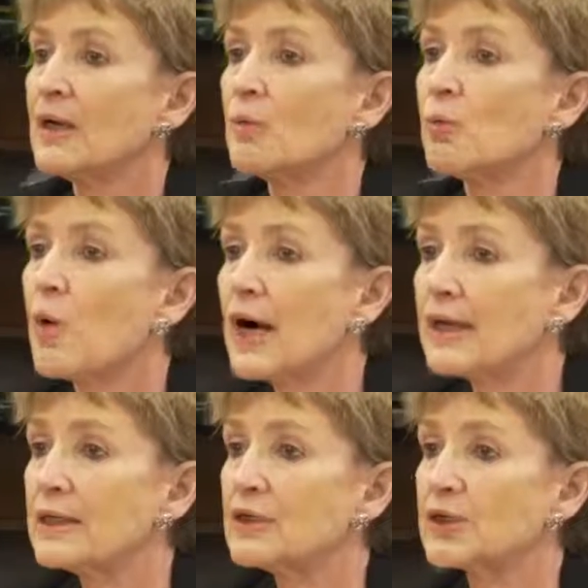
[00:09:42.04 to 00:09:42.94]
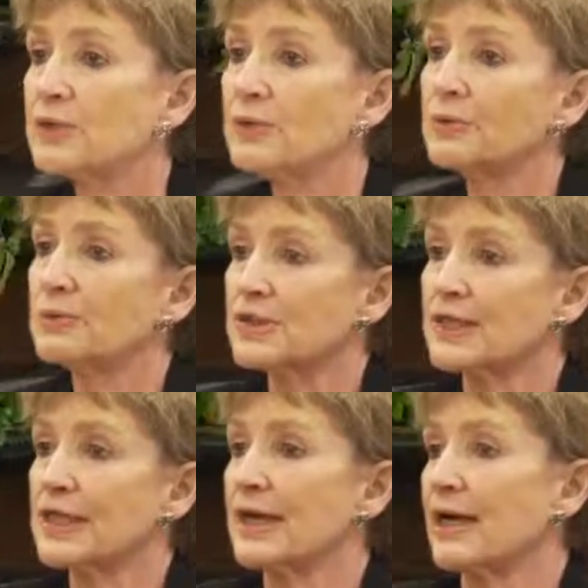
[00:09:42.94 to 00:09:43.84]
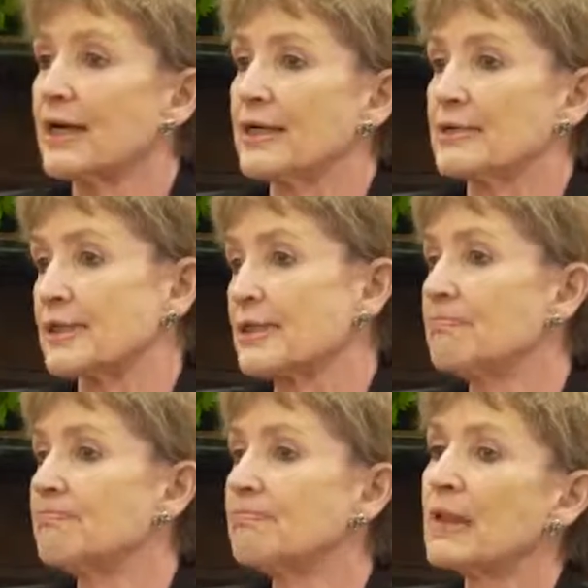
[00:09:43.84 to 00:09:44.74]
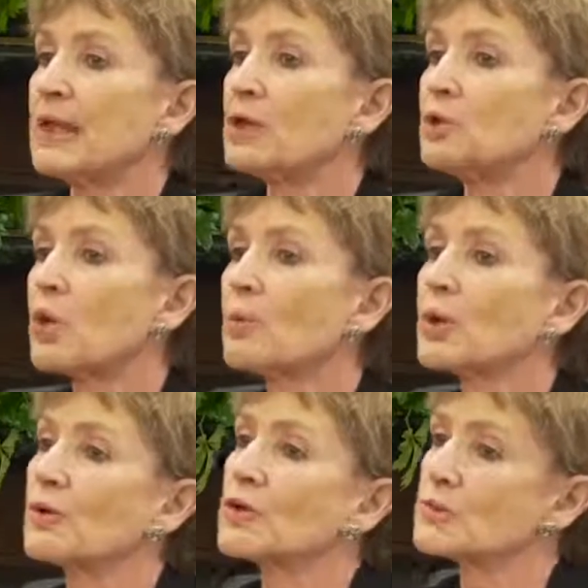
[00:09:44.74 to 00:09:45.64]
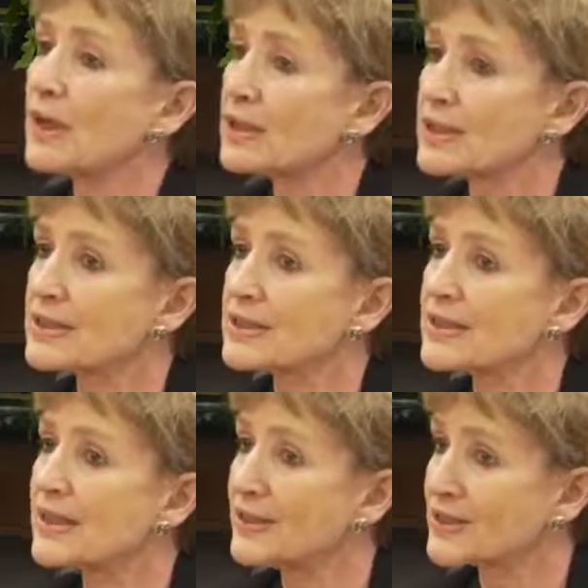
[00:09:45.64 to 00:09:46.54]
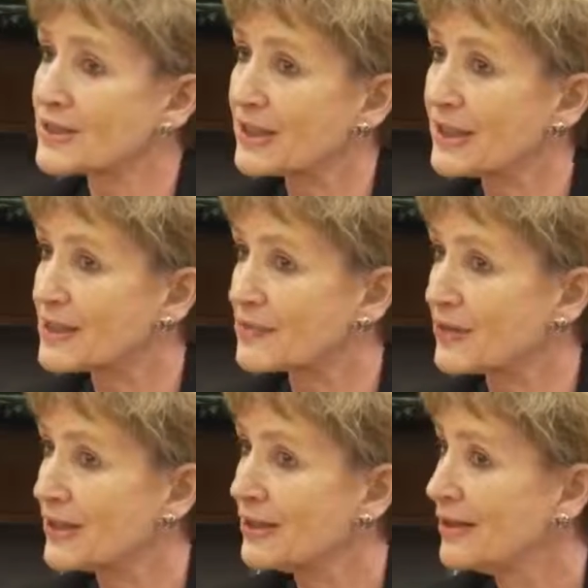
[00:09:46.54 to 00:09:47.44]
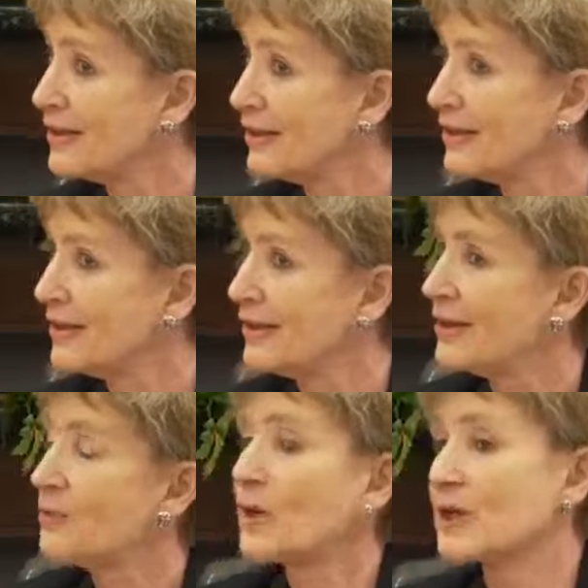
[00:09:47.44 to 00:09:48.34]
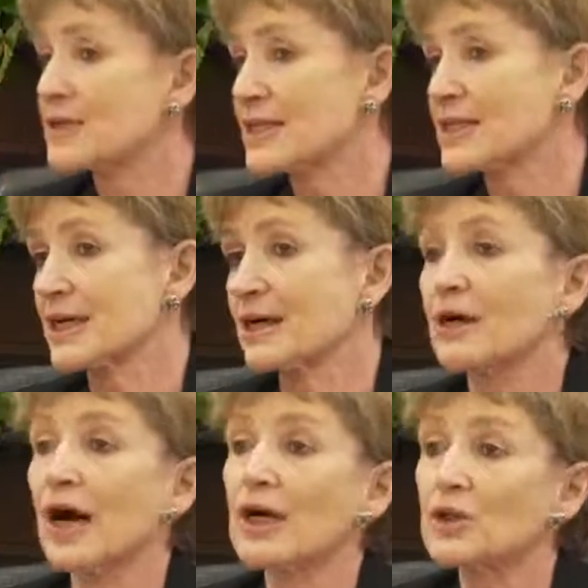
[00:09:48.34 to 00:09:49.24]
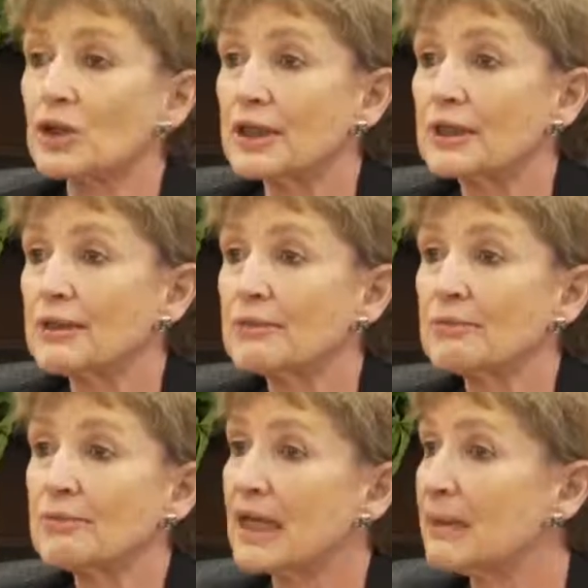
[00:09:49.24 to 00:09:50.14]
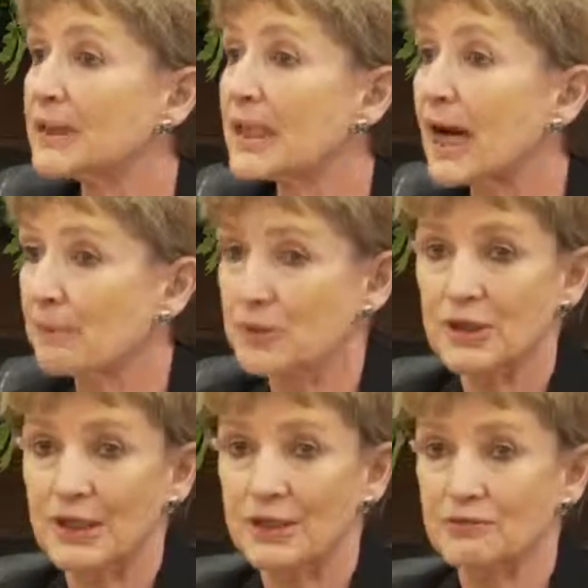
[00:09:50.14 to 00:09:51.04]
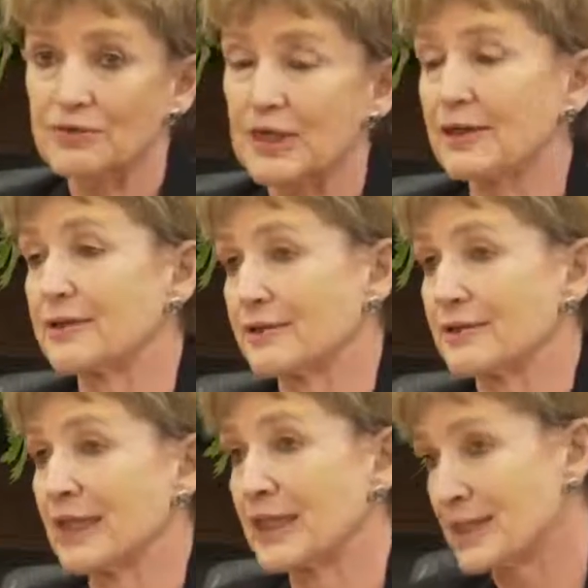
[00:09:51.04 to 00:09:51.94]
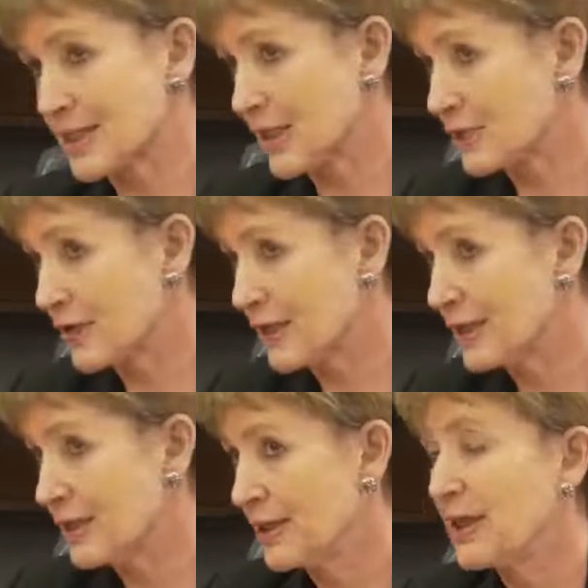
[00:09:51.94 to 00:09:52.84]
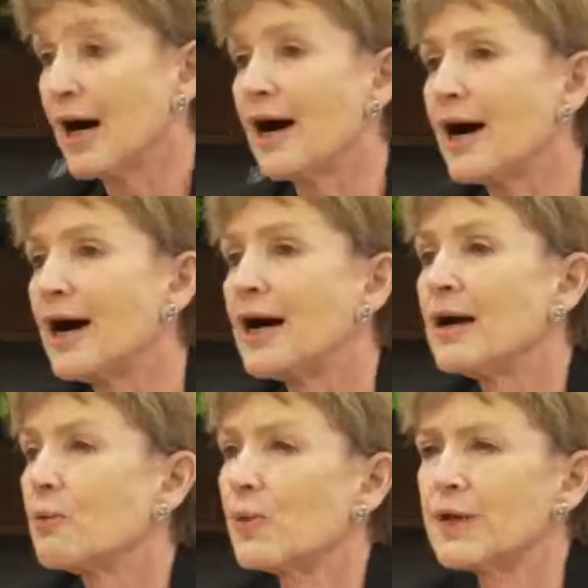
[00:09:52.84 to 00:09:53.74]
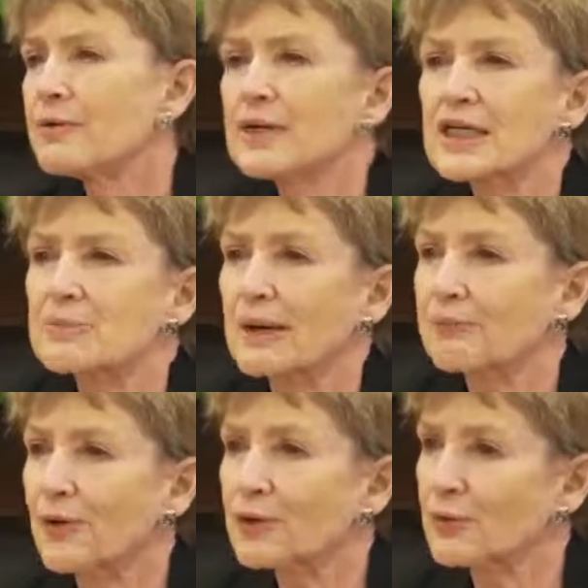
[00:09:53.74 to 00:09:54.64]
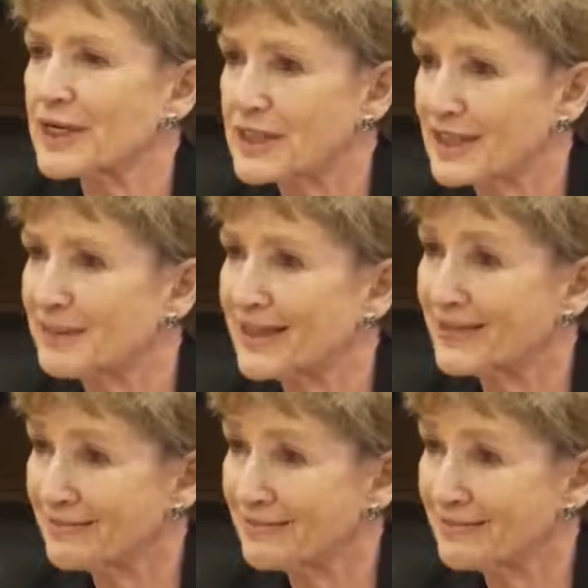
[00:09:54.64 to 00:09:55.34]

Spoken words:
What do you see as normal gross margins in this industry? What do you see as a good EBITDA percentage of sales in this industry? What do you expect growth rates to be?